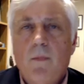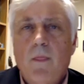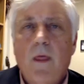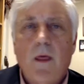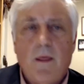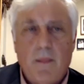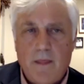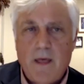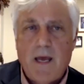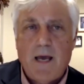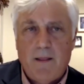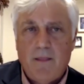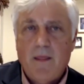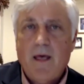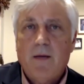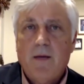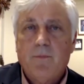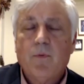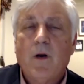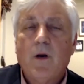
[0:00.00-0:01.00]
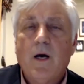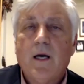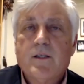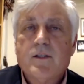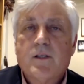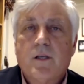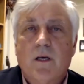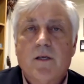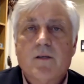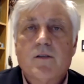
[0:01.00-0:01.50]
that
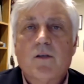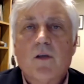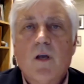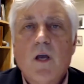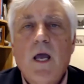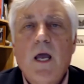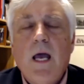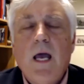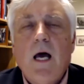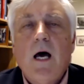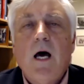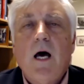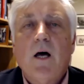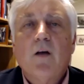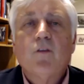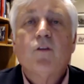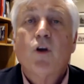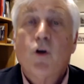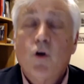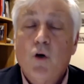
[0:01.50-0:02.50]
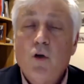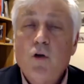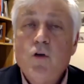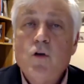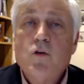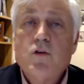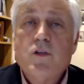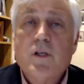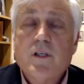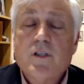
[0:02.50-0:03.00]
process. The good
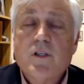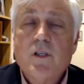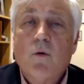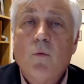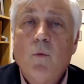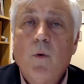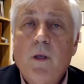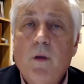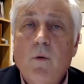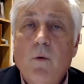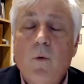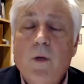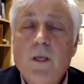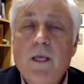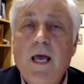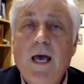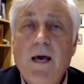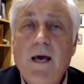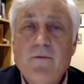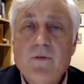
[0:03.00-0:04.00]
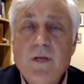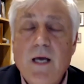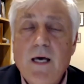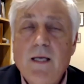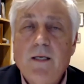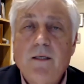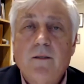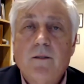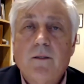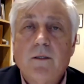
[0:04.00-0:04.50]
news is that we have
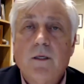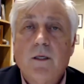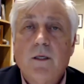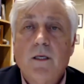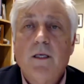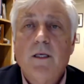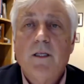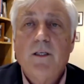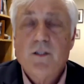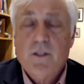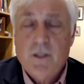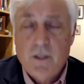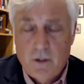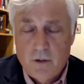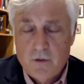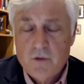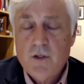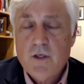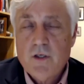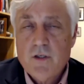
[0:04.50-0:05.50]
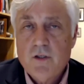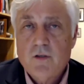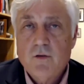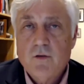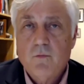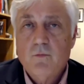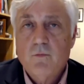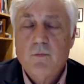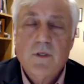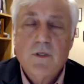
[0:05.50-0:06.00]
not, until just
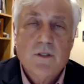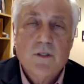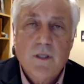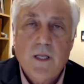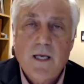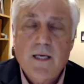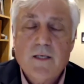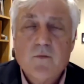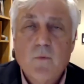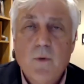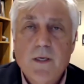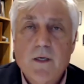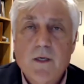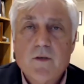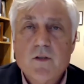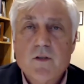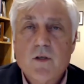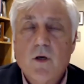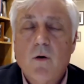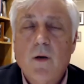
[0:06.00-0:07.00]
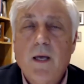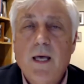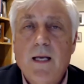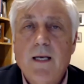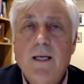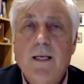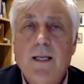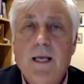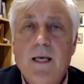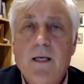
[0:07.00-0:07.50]
this last week or so, had
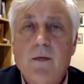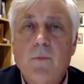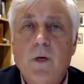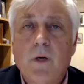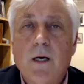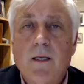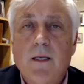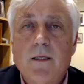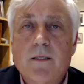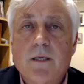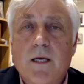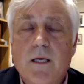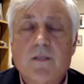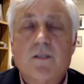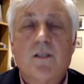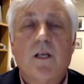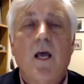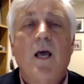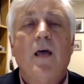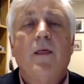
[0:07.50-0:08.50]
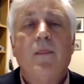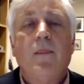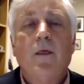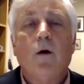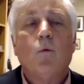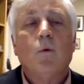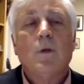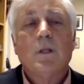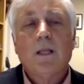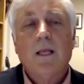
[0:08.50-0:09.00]
an antibody test that
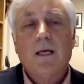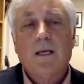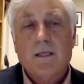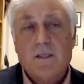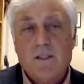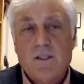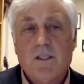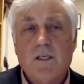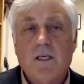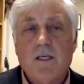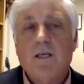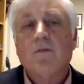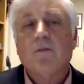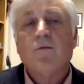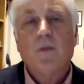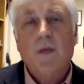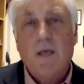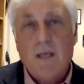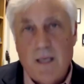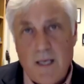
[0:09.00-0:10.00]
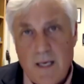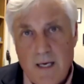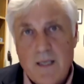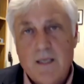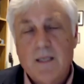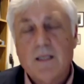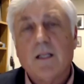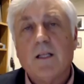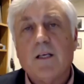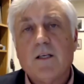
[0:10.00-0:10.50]
would let us see if they had
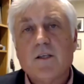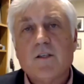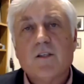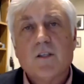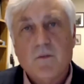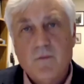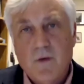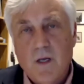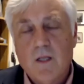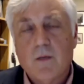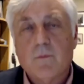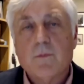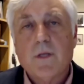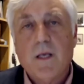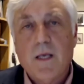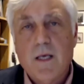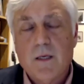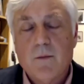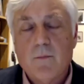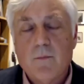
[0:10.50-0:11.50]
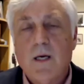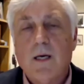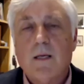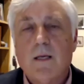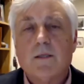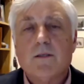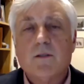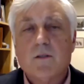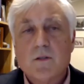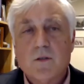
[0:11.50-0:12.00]
at least developed
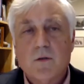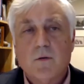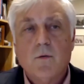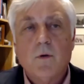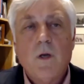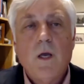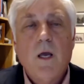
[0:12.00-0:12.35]
antibodies to